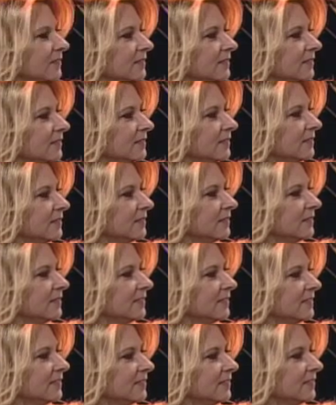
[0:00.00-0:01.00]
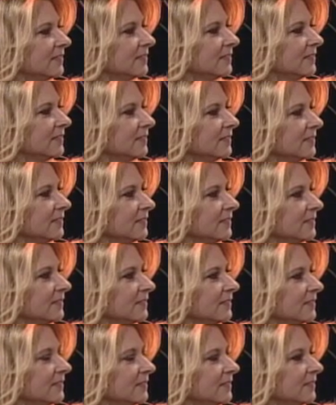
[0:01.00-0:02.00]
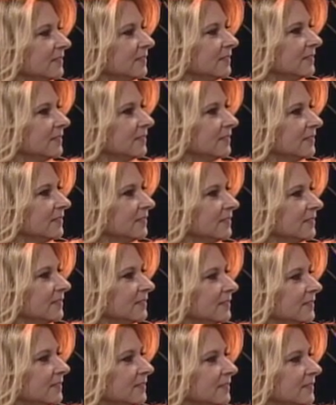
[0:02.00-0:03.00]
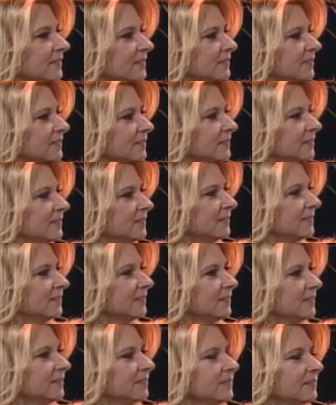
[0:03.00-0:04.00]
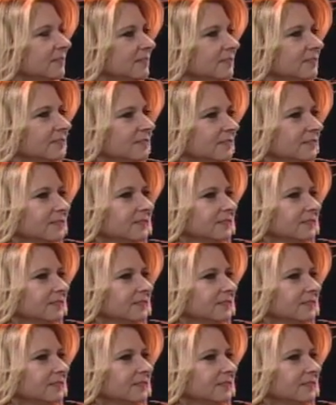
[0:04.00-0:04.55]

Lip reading: [no speech]